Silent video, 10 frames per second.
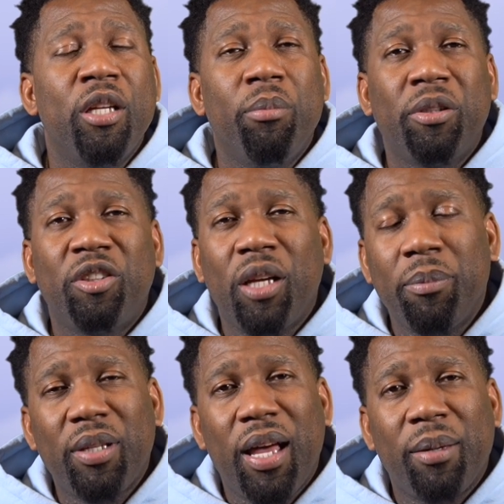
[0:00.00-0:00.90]
But
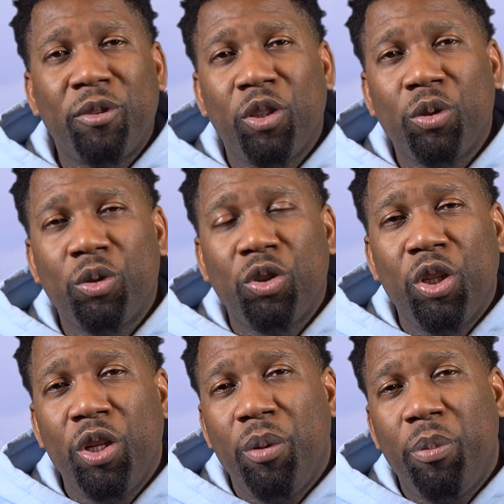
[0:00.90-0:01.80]
sometimes those
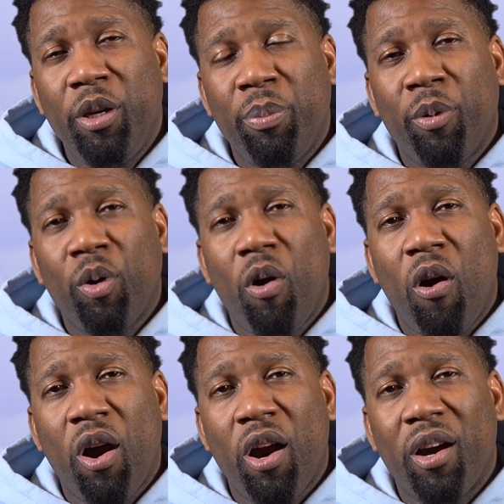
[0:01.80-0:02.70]
people
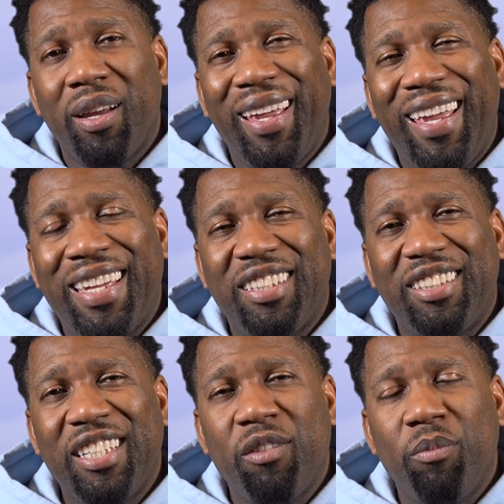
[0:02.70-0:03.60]
are
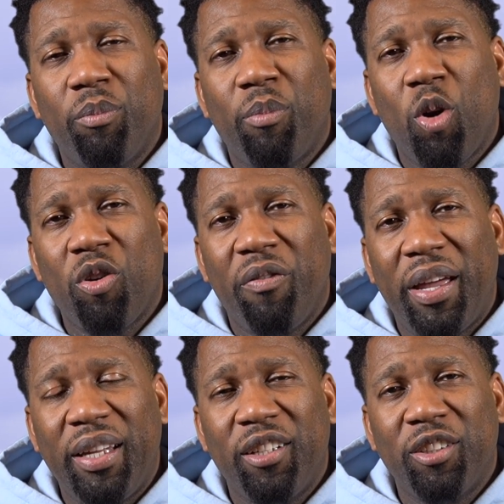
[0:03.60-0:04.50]
instant
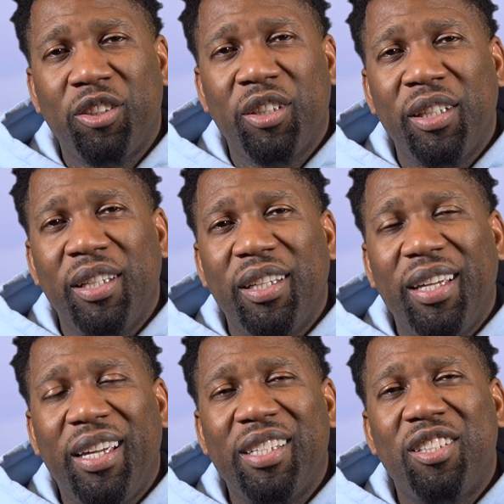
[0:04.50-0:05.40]
motivators,
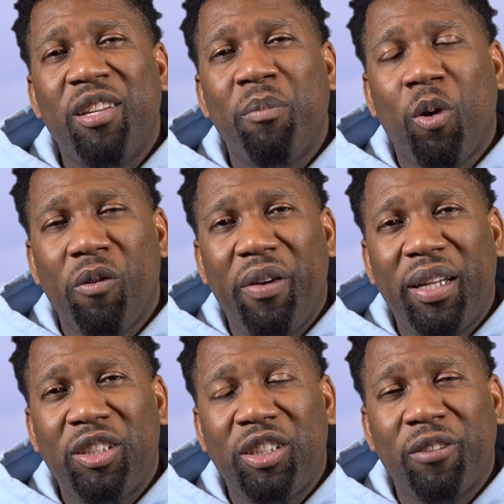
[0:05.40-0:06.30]
instant
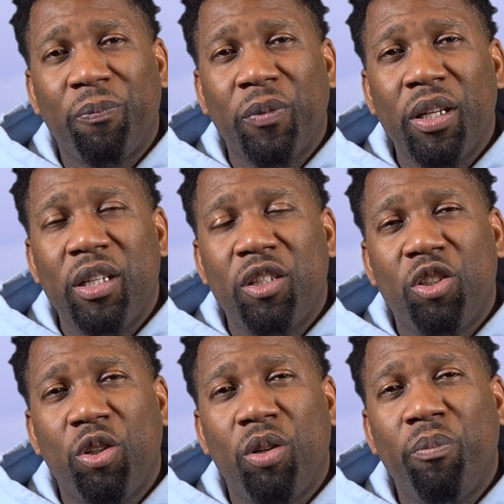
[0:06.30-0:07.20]
motivation
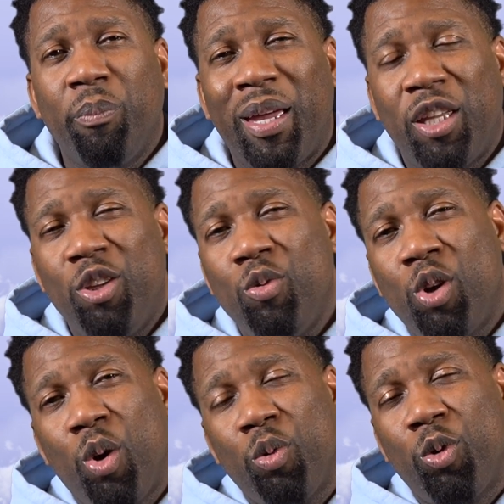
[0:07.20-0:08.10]
to make you
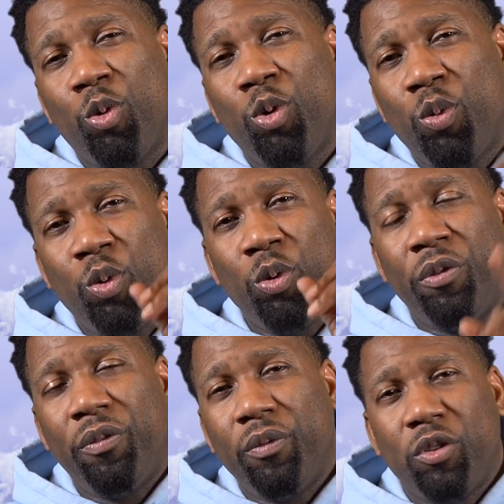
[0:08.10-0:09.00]
go through the roof
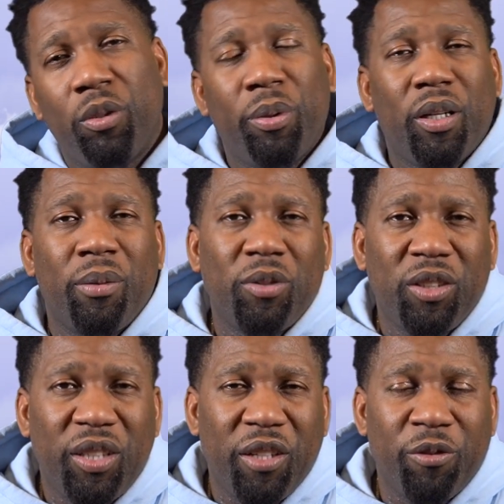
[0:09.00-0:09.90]
to become
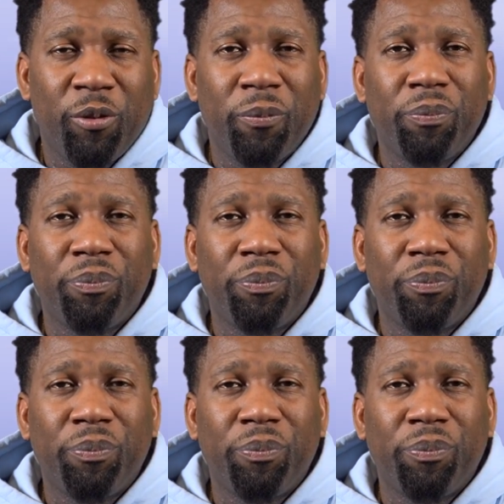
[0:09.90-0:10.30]
successful.